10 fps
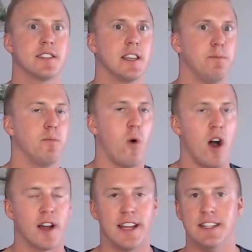
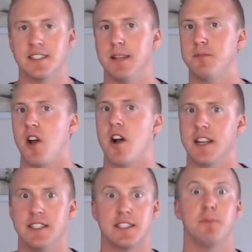sleepwalking, sleep
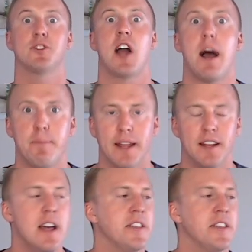talking, sleep shopping.